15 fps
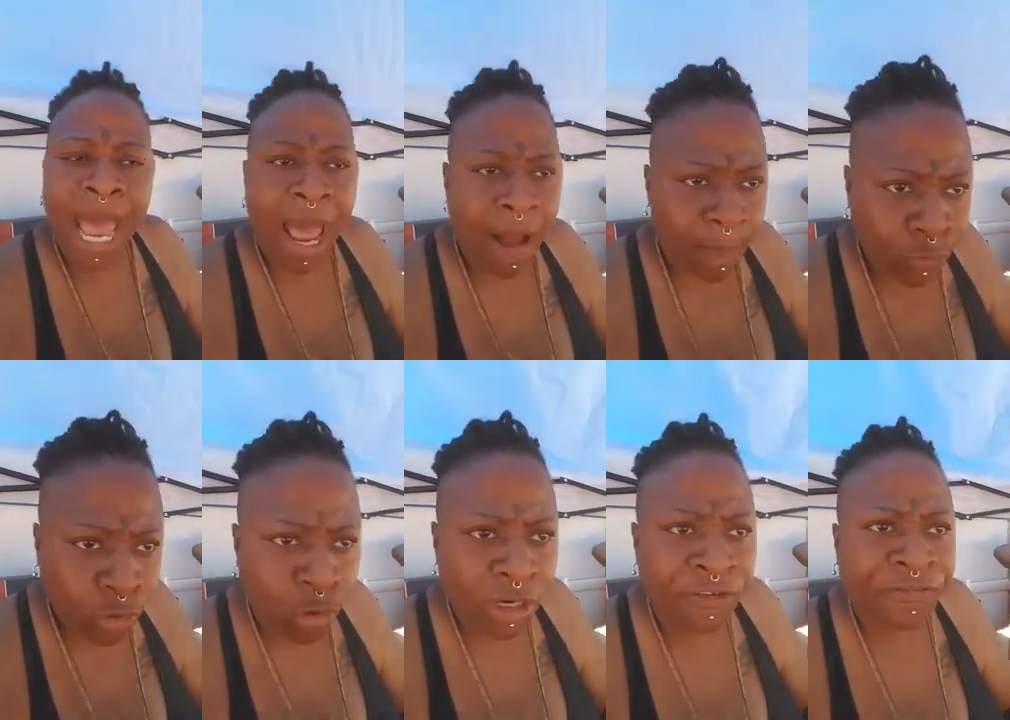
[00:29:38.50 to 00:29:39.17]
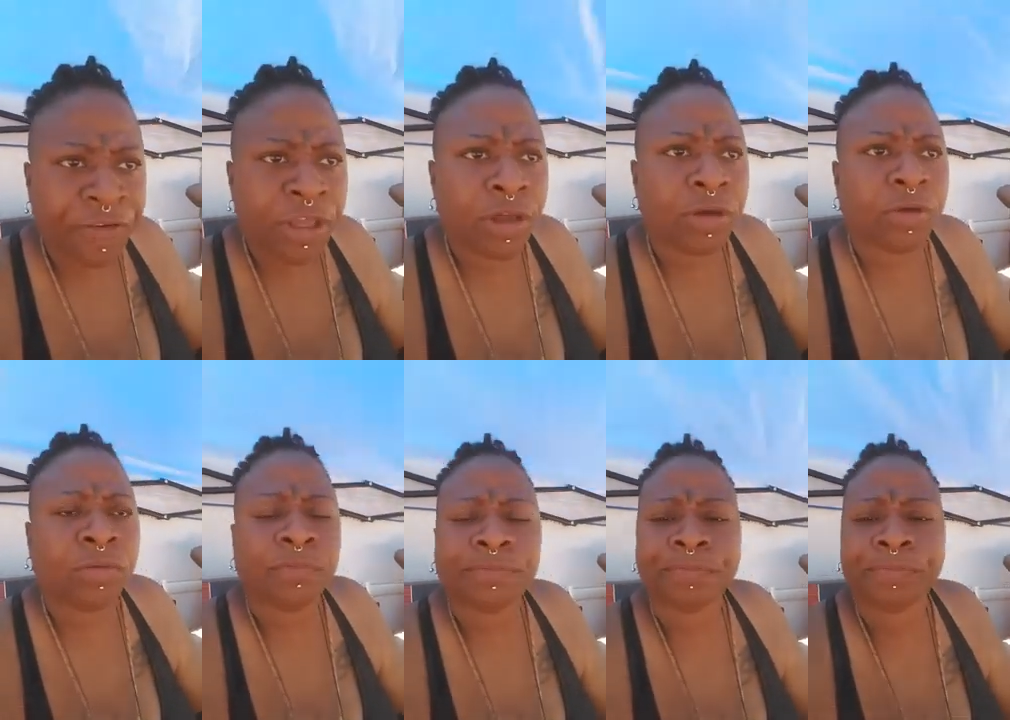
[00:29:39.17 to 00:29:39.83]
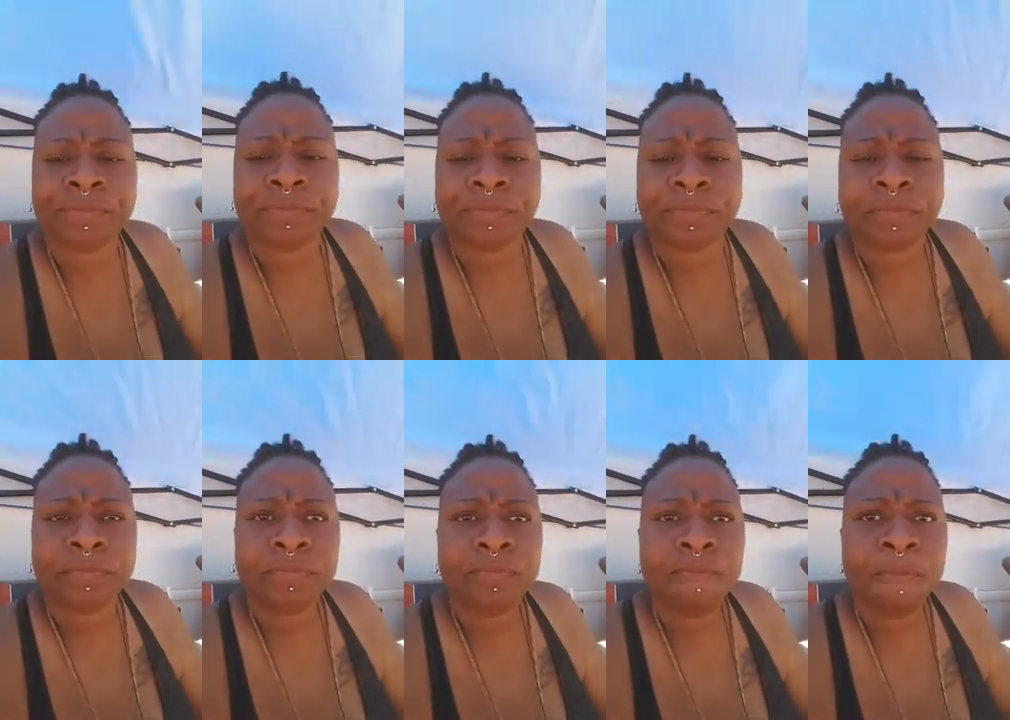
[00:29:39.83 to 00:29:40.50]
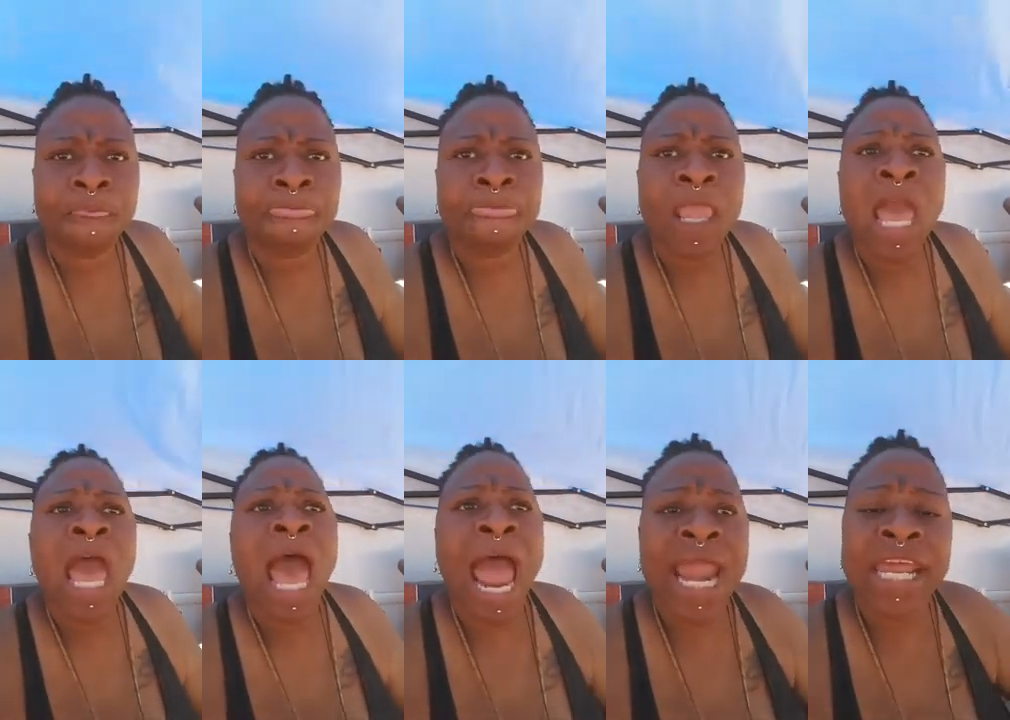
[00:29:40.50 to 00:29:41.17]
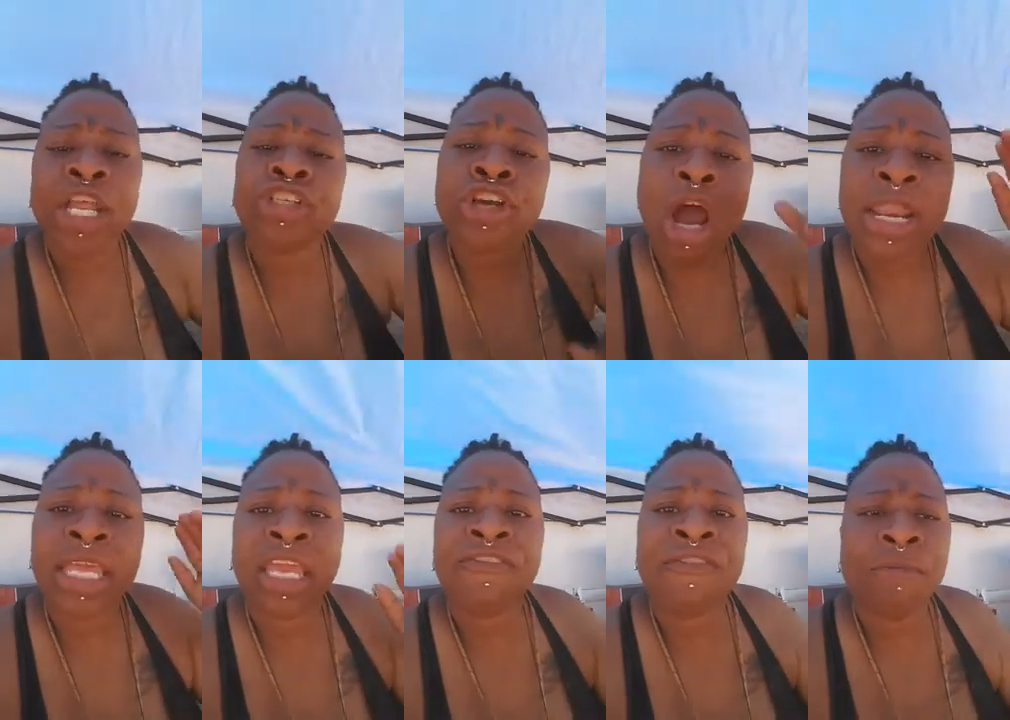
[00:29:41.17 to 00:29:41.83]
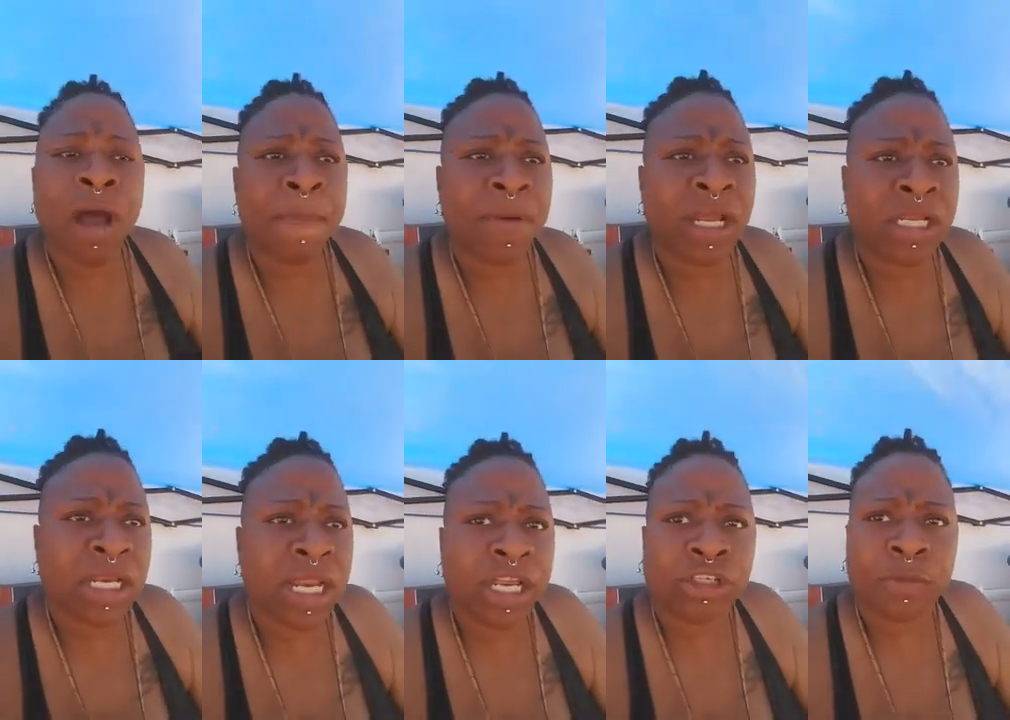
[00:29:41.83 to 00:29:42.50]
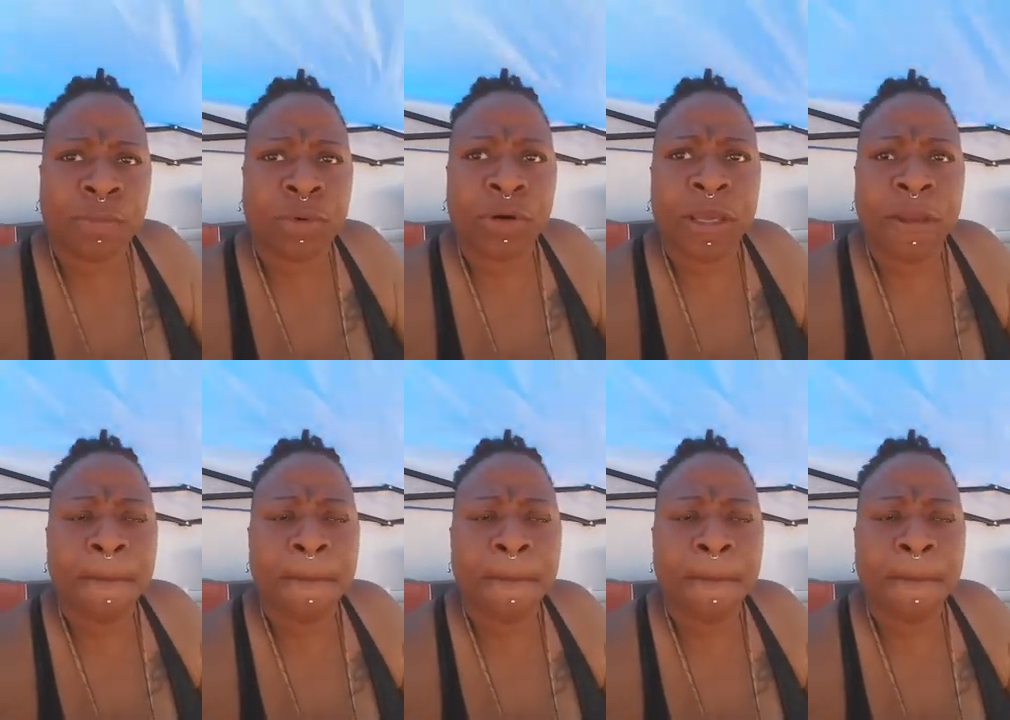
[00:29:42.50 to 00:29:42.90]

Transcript: I'm doing it for you. I need y'all to get from up under Nature Boy.